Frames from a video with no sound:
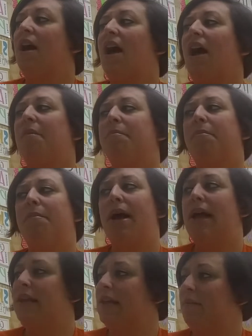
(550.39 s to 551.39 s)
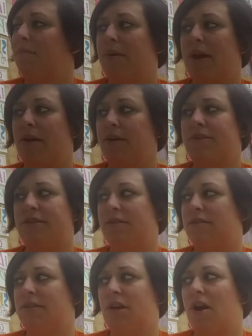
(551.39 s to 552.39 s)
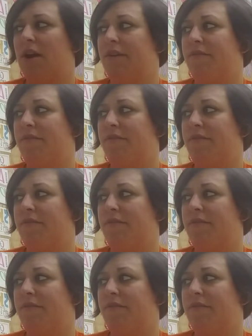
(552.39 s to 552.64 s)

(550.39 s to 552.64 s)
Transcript: "I'm mighty embarrassed and sorry